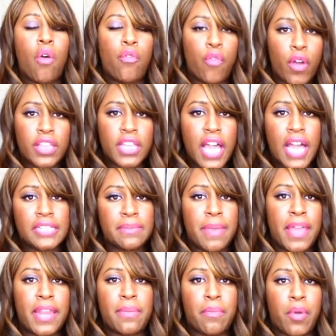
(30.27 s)
for the
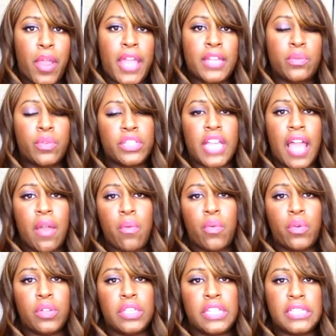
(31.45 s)
cosmetic brand, which I
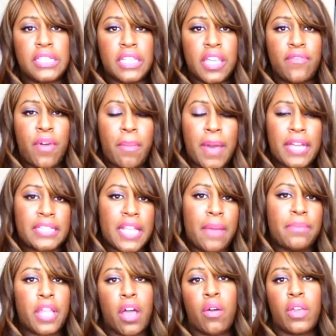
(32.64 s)
will list in the info box down
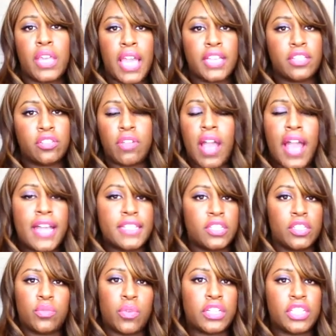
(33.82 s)
below in case you guys
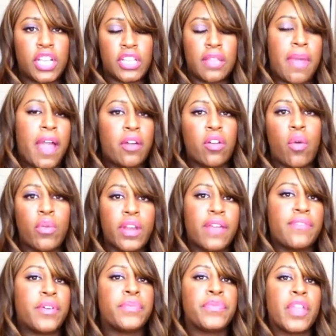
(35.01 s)
just want to check them out or
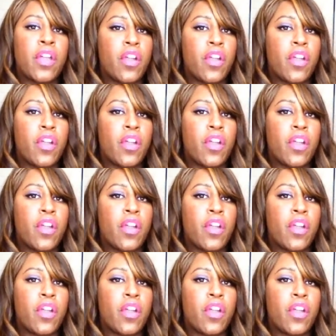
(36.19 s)
whatever.